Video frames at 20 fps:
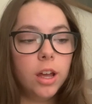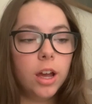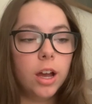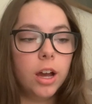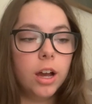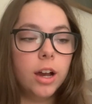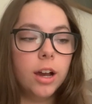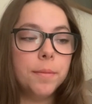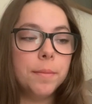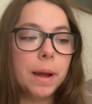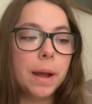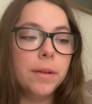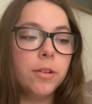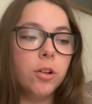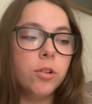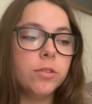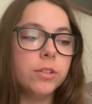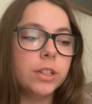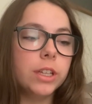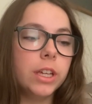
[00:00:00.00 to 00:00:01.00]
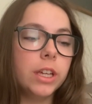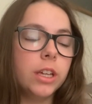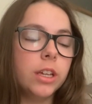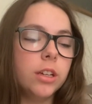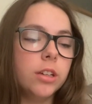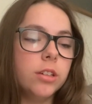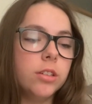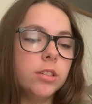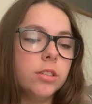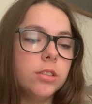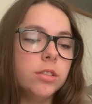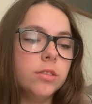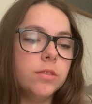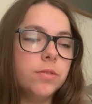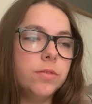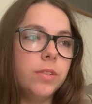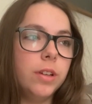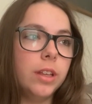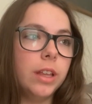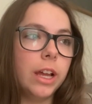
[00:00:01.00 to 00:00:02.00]
I don't really
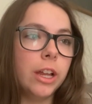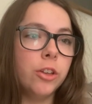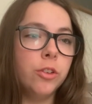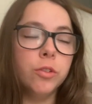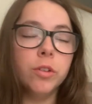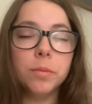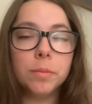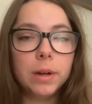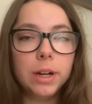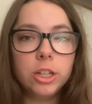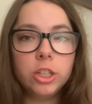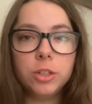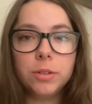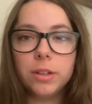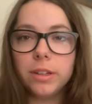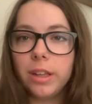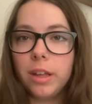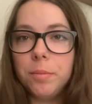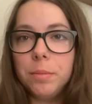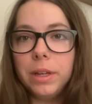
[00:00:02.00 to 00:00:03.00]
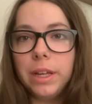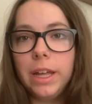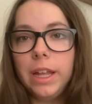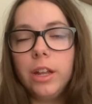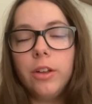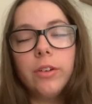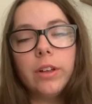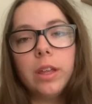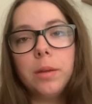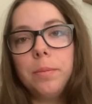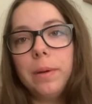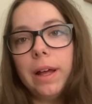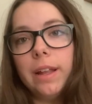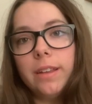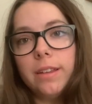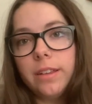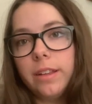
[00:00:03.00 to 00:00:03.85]
feel like doing much because I've been getting really bad